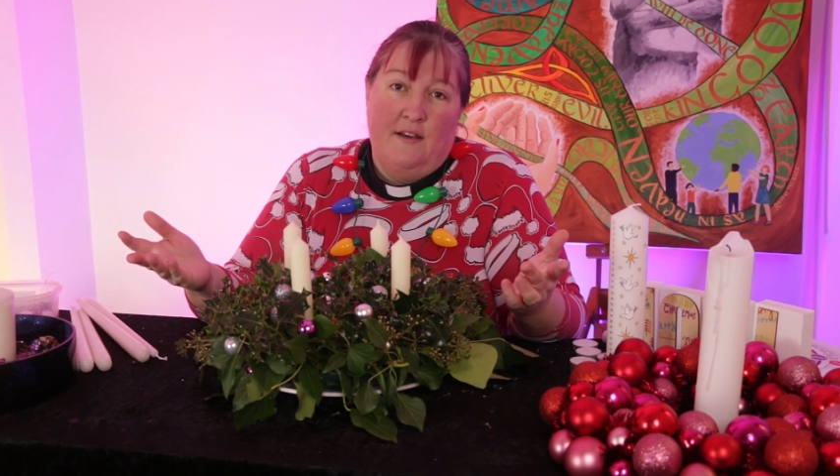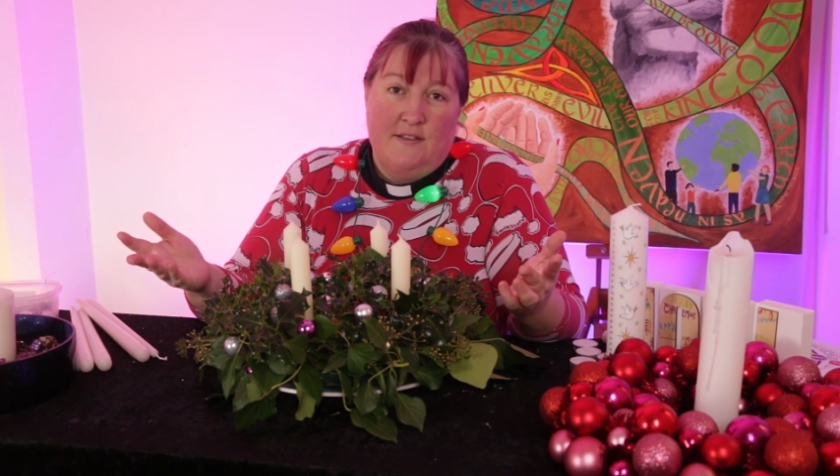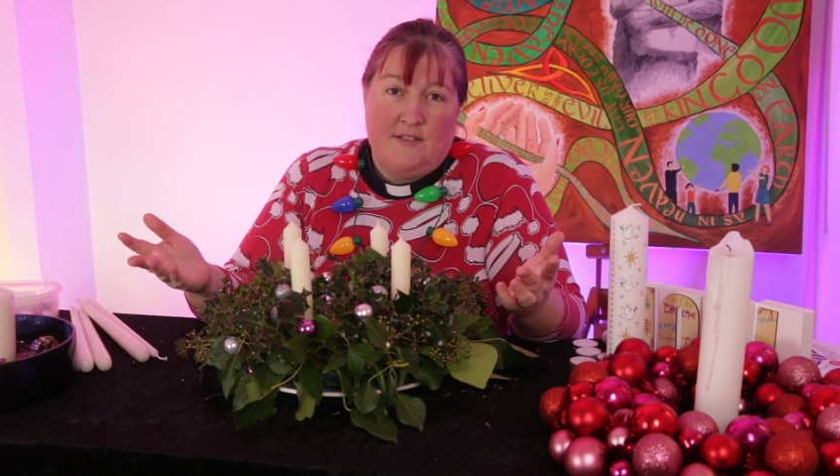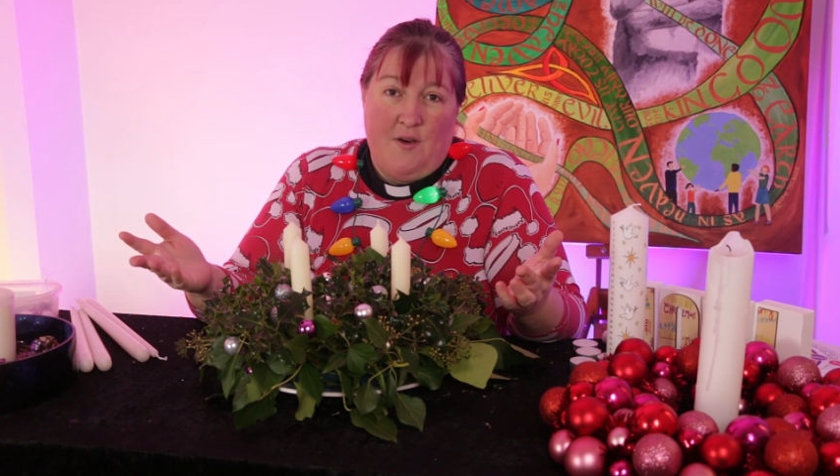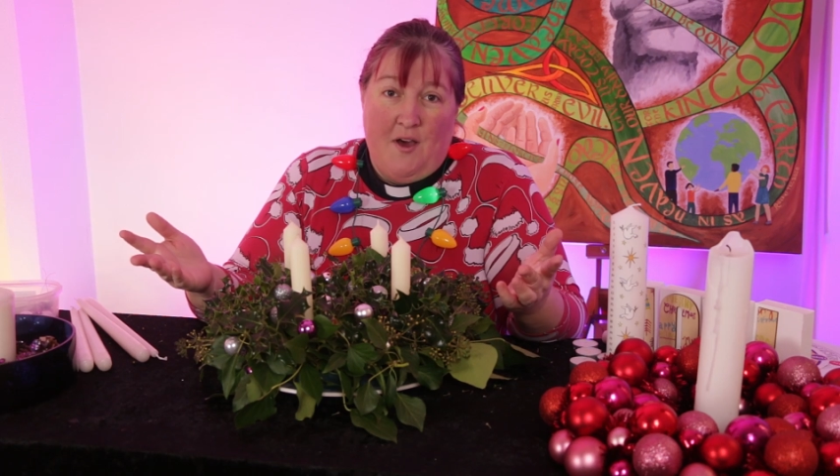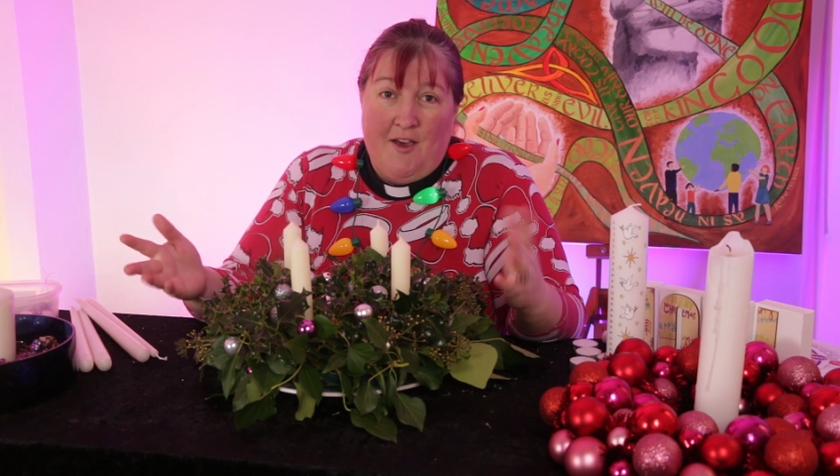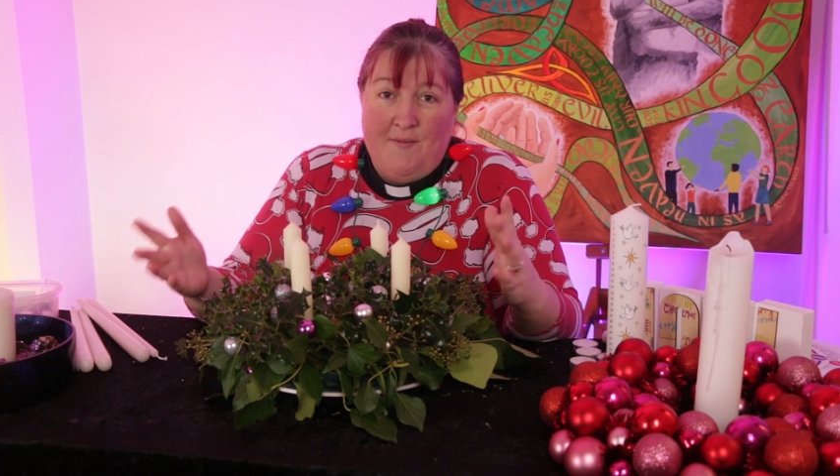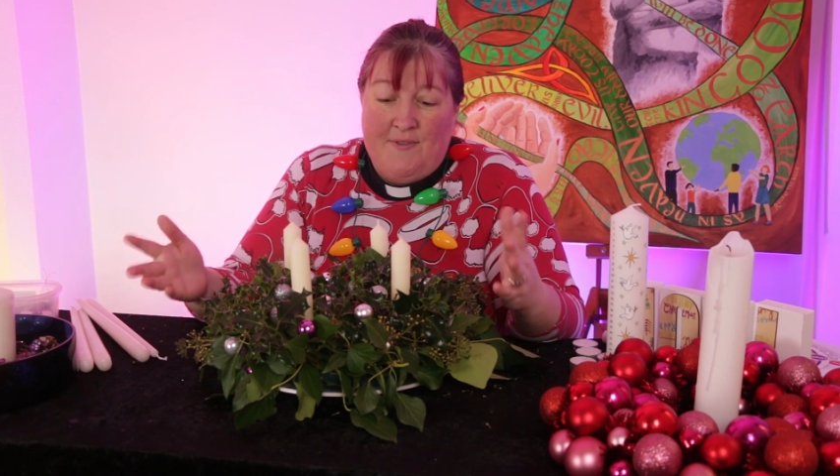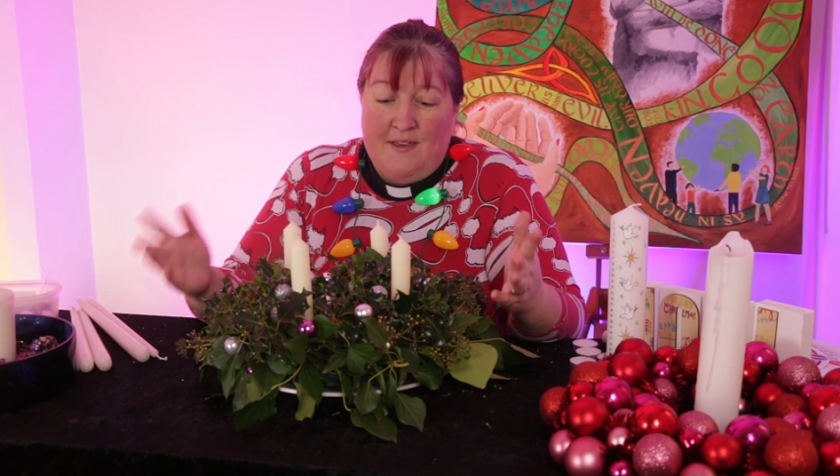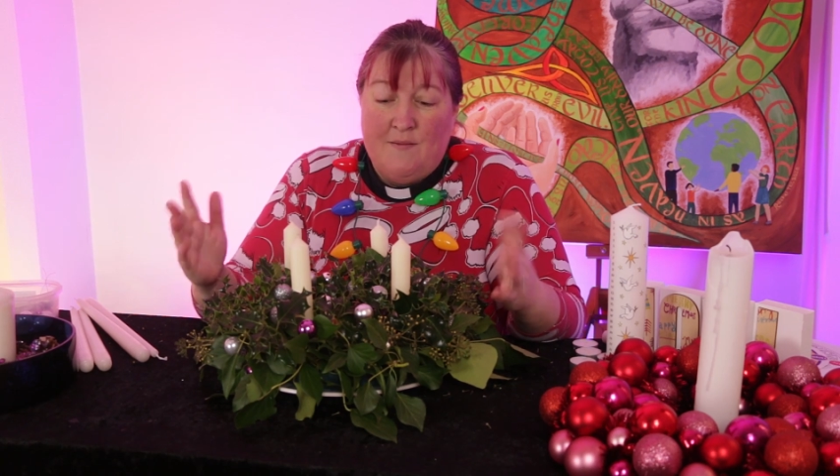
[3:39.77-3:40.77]
So at
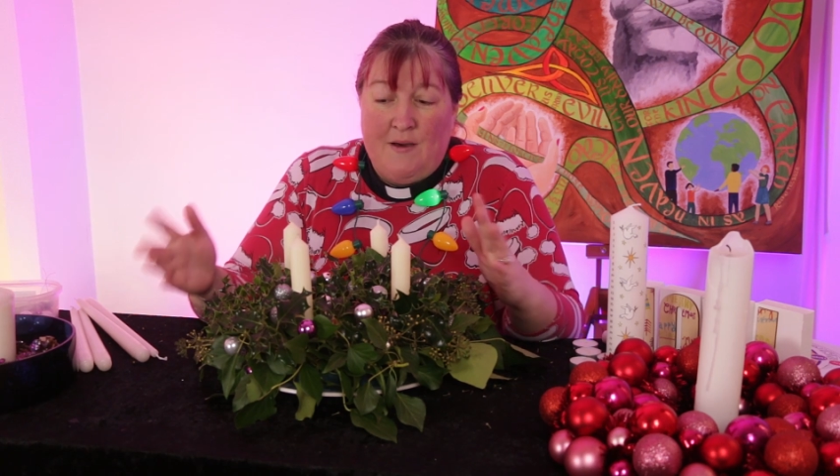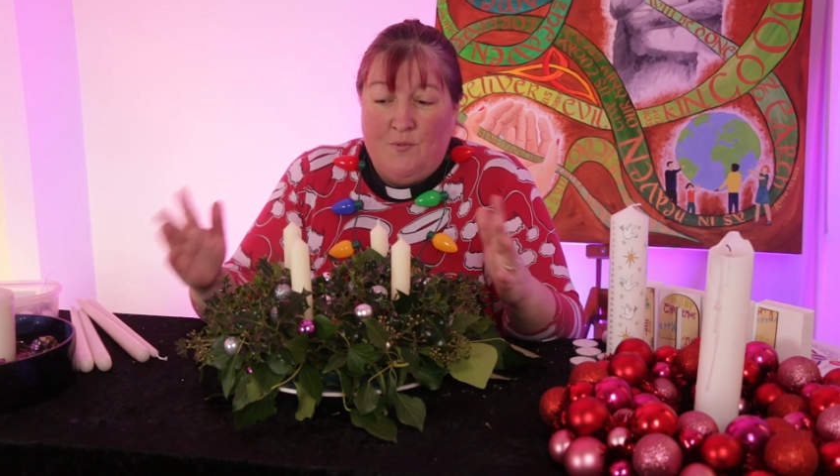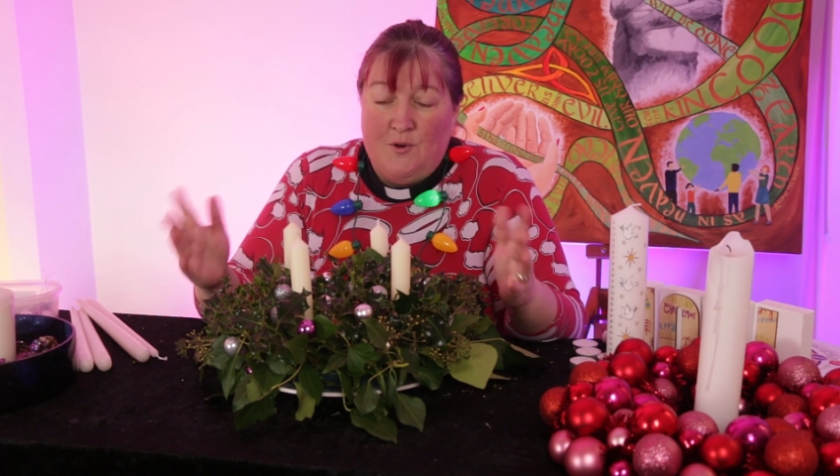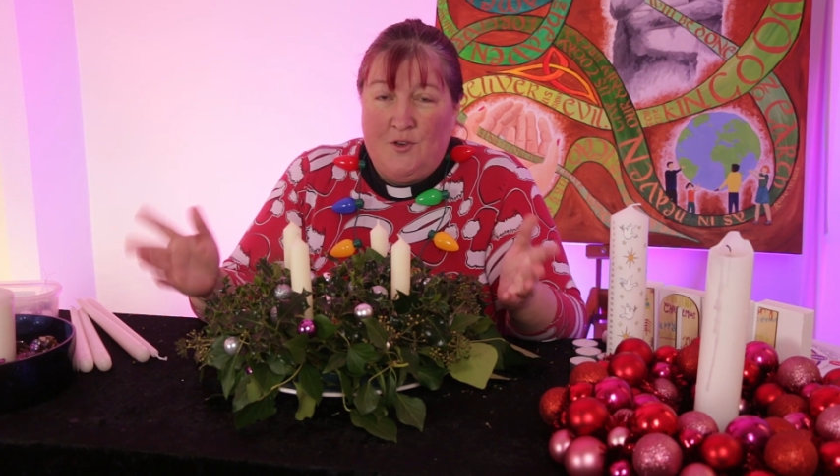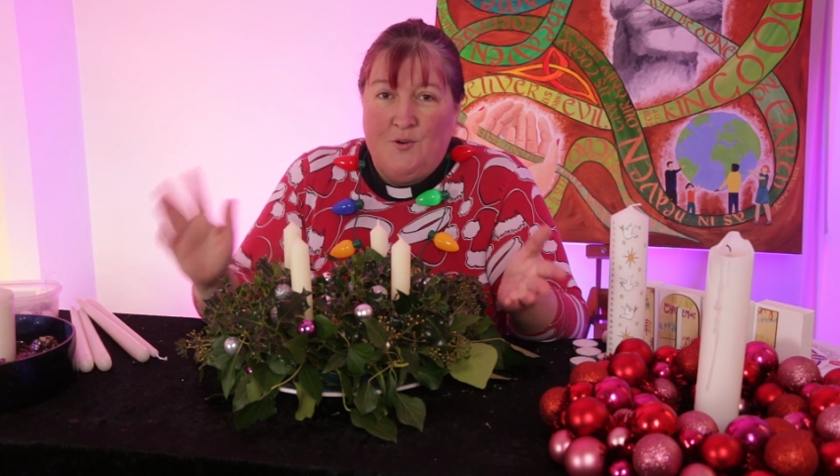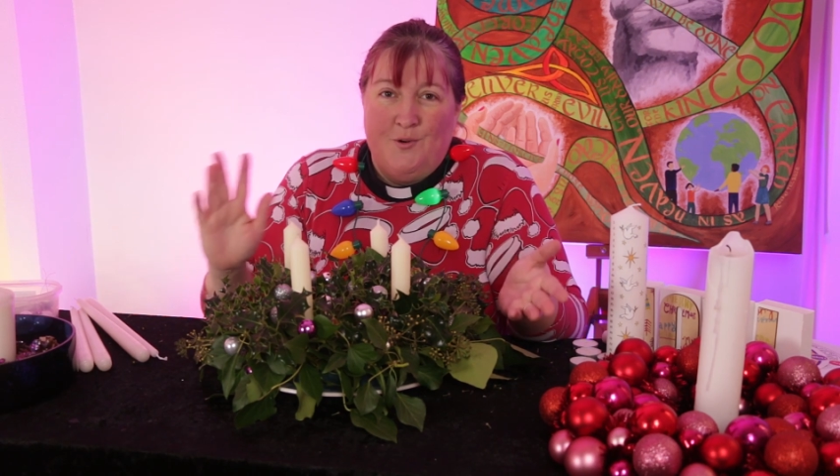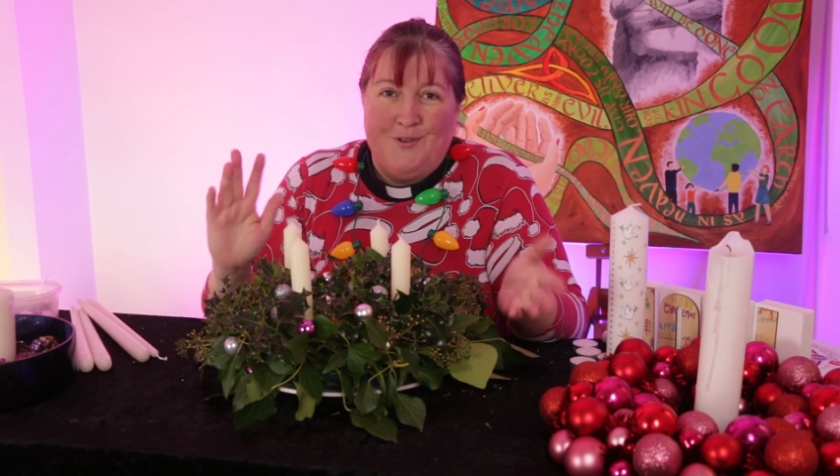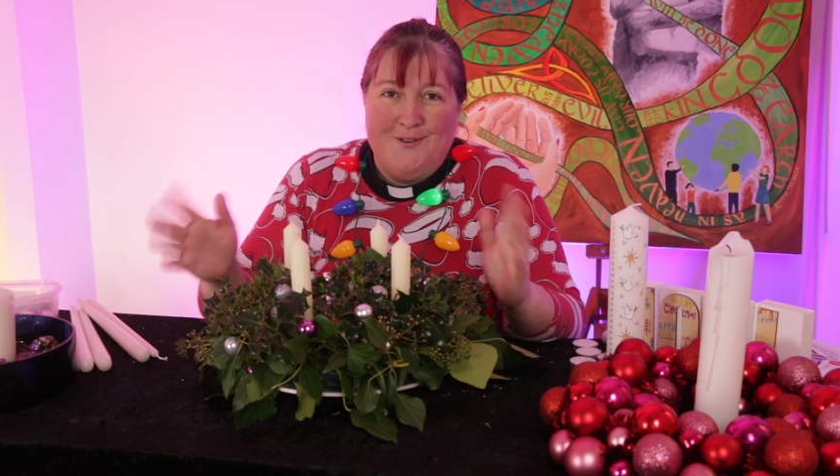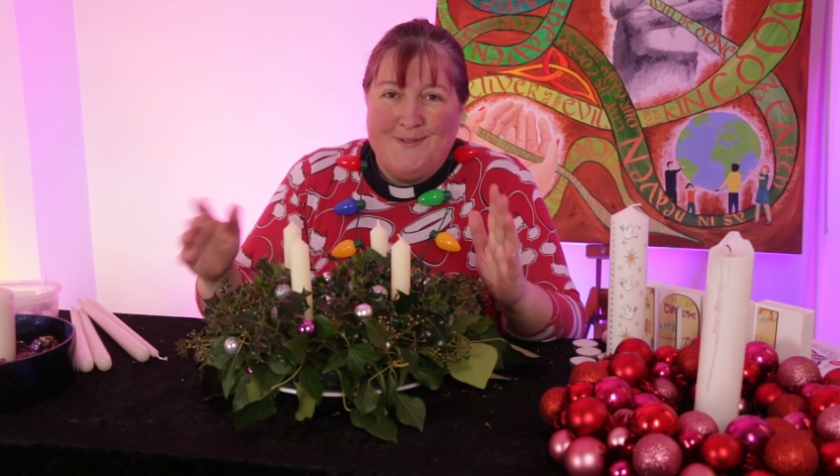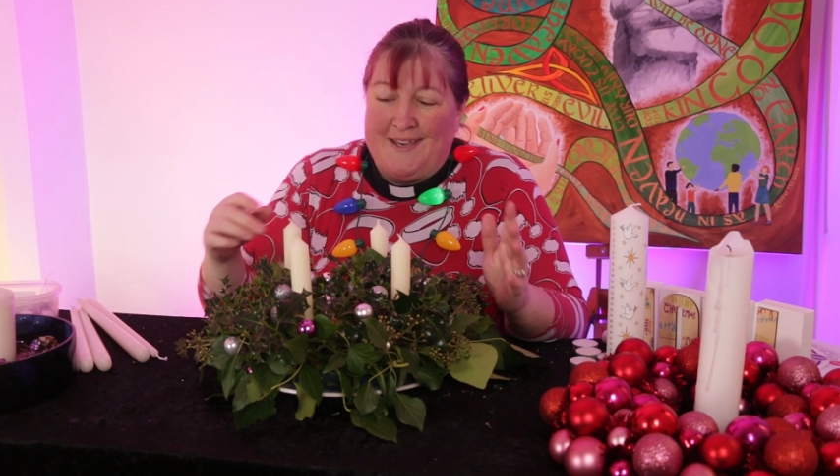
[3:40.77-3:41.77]
home, think about what you're
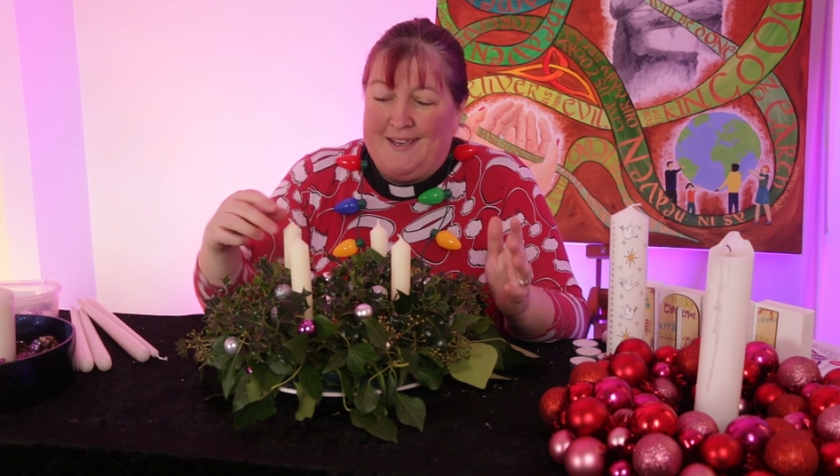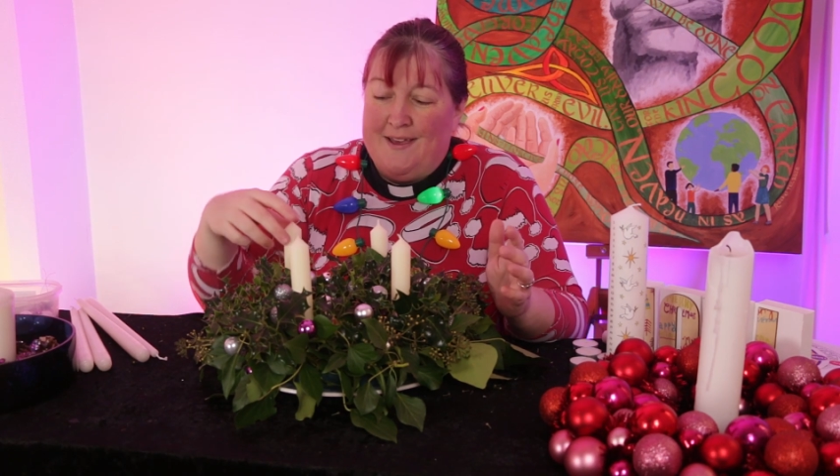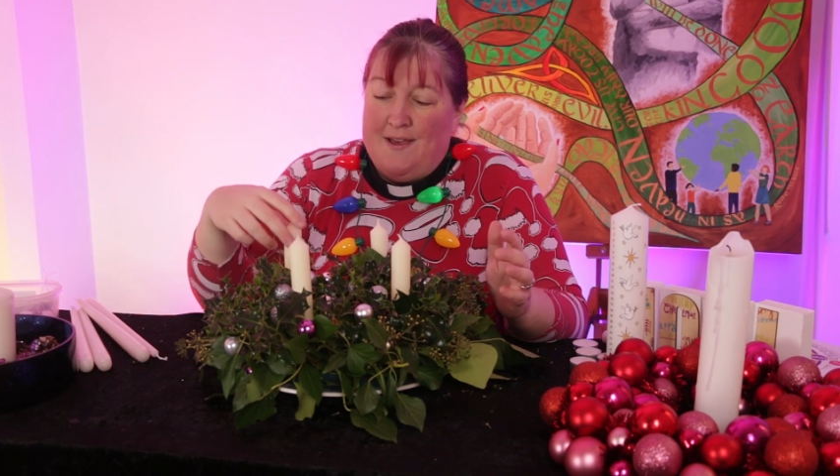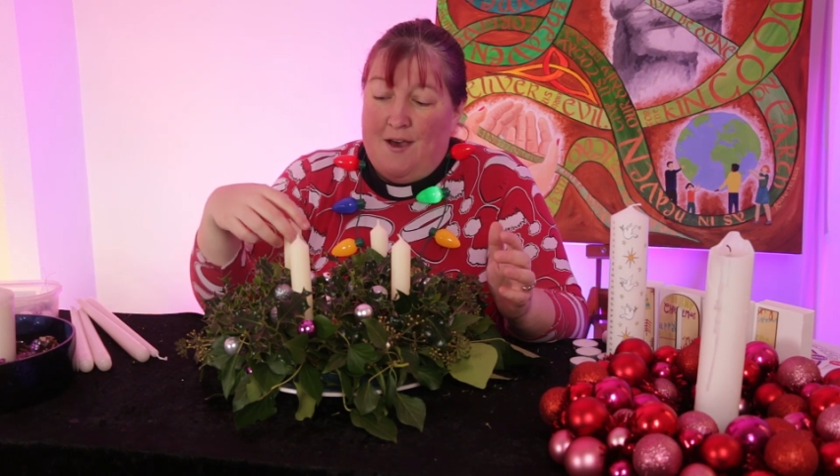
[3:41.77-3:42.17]
using